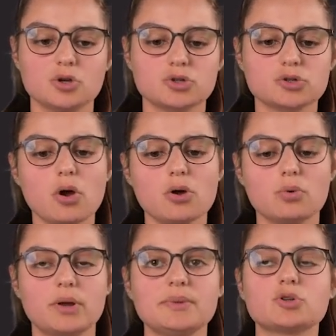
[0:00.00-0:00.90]
So
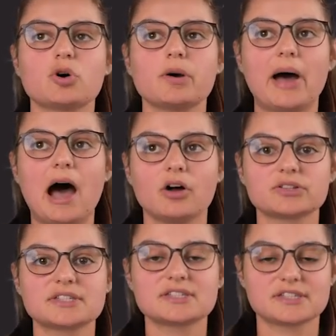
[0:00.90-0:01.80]
when we talk
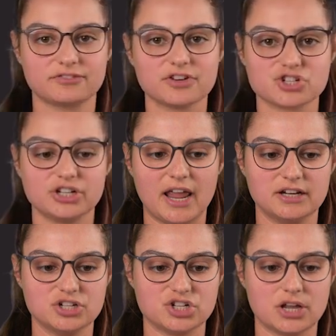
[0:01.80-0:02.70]
about sufficient
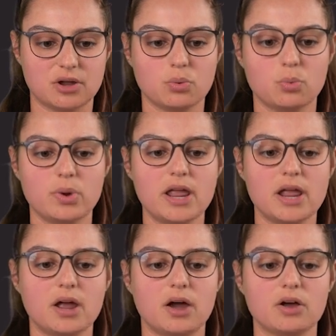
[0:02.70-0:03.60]
energy,
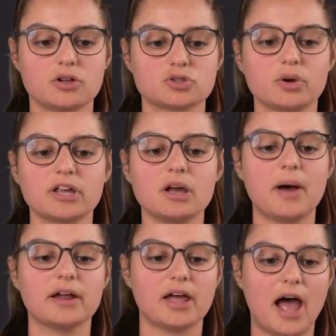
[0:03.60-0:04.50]
we're talking
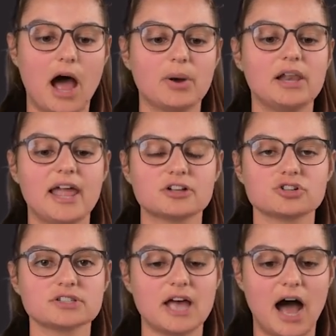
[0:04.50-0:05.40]
about how
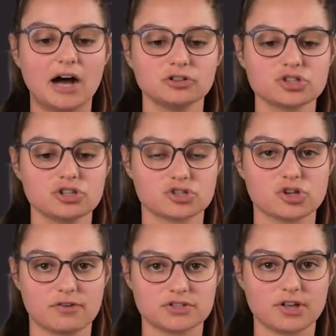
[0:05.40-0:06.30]
electrons are held to the
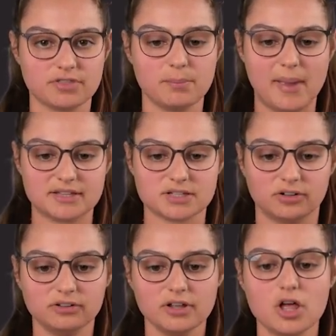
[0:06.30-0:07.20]
surface of the
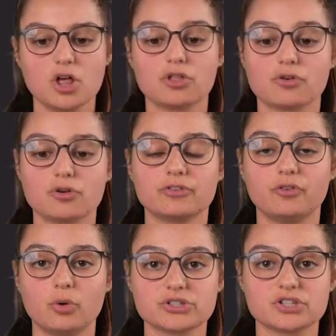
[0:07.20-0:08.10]
metal through the
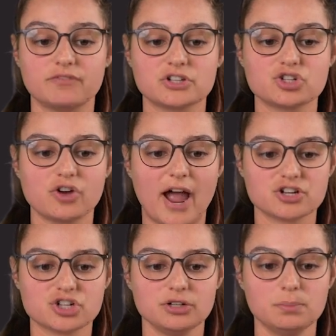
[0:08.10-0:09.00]
forces of
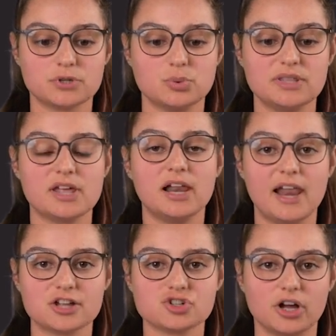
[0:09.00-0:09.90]
attraction between the
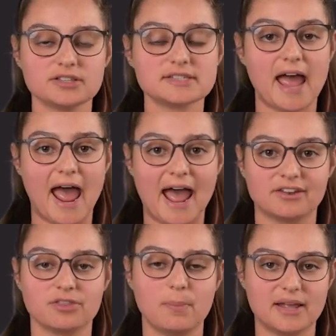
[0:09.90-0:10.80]
electrons
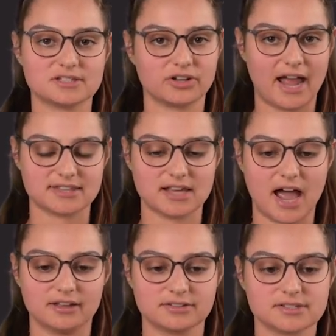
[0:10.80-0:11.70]
and the metal
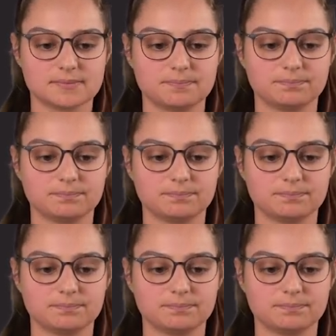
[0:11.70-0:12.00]
cations.